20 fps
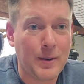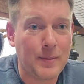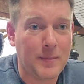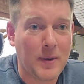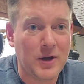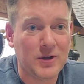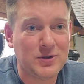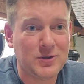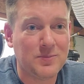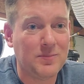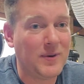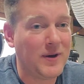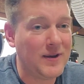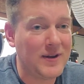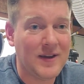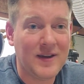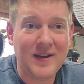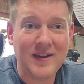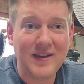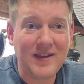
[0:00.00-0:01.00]
much, but
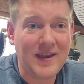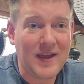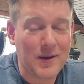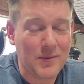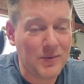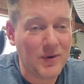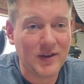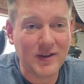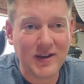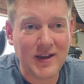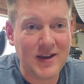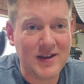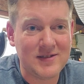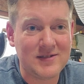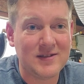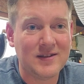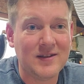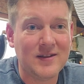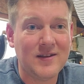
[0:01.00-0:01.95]
it really is.